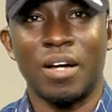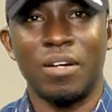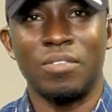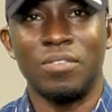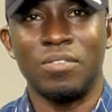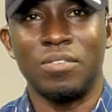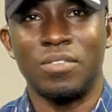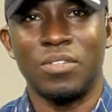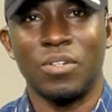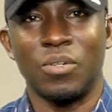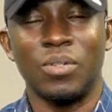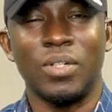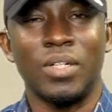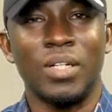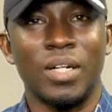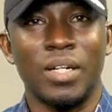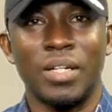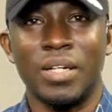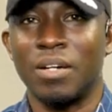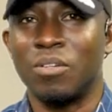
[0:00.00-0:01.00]
and
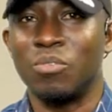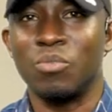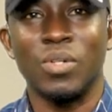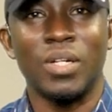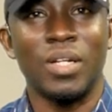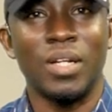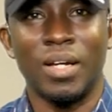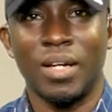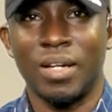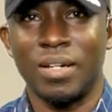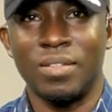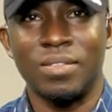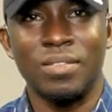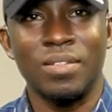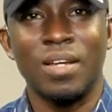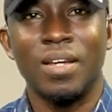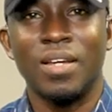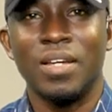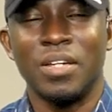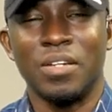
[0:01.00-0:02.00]
unlearned and relearned.
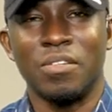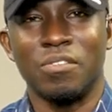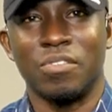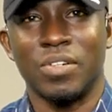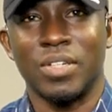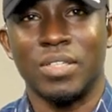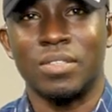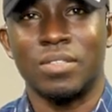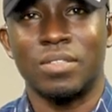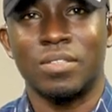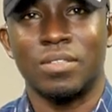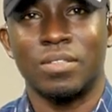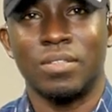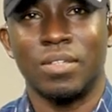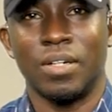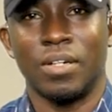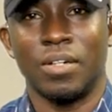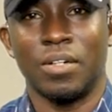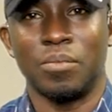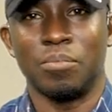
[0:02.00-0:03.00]
In fact,
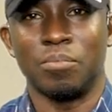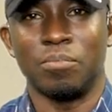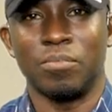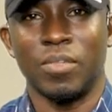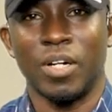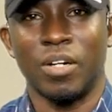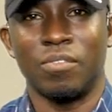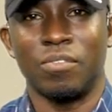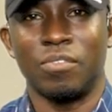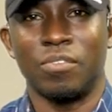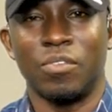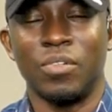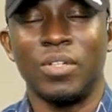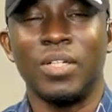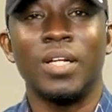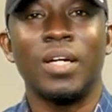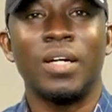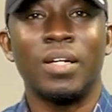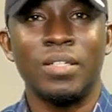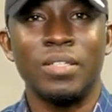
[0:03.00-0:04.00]
I've
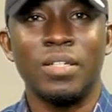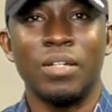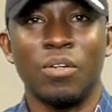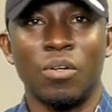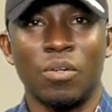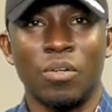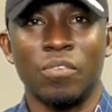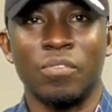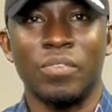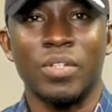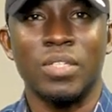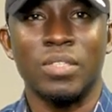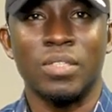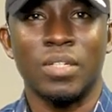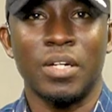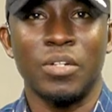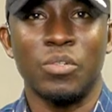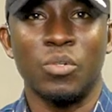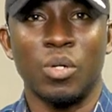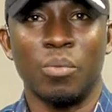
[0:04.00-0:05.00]
unlearned a lot of things
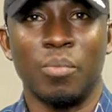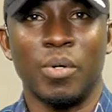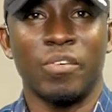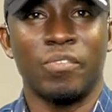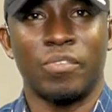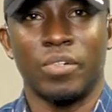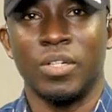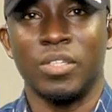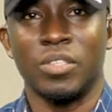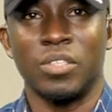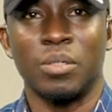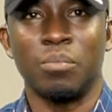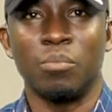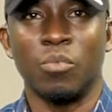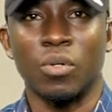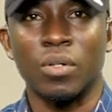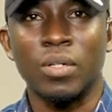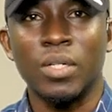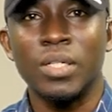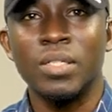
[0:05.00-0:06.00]
I know about financial
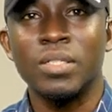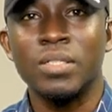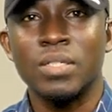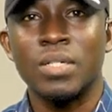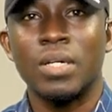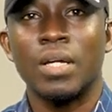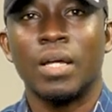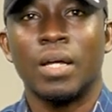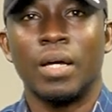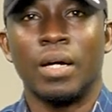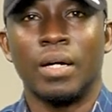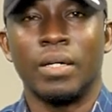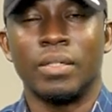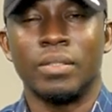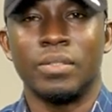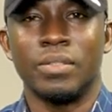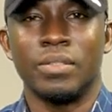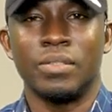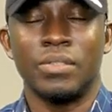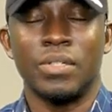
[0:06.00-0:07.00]
modeling.
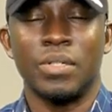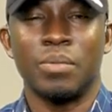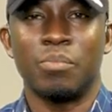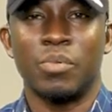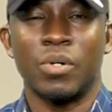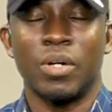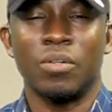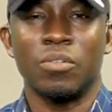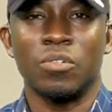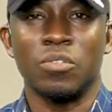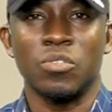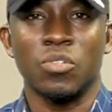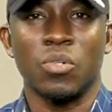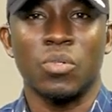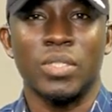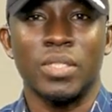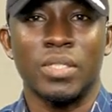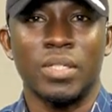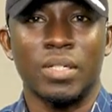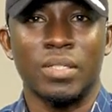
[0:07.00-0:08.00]
And
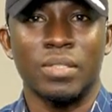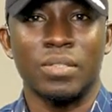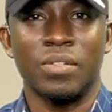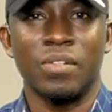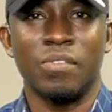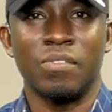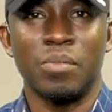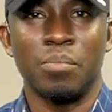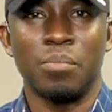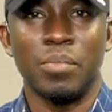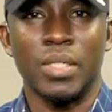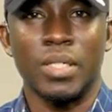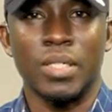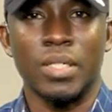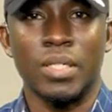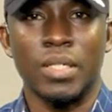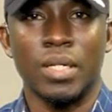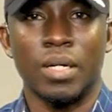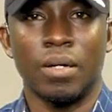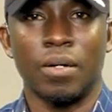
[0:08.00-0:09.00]
dbrownconsulting has given
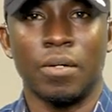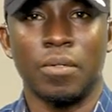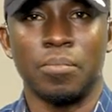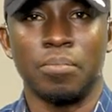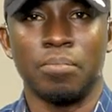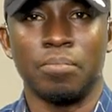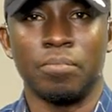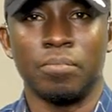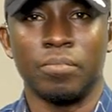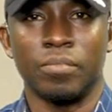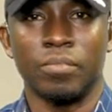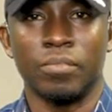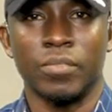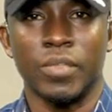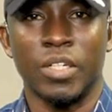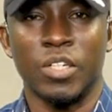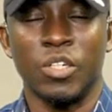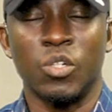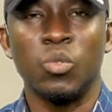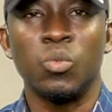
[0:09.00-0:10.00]
me
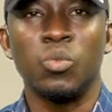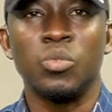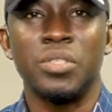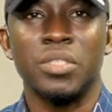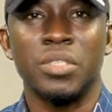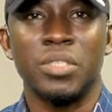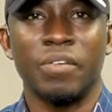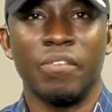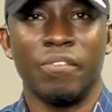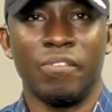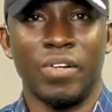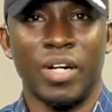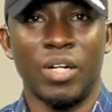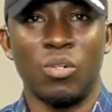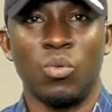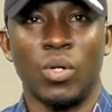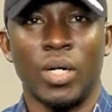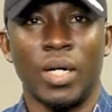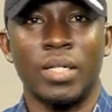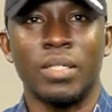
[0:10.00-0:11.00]
a huge
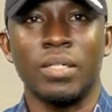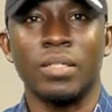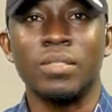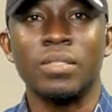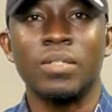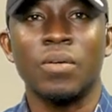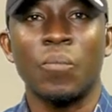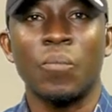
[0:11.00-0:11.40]
value added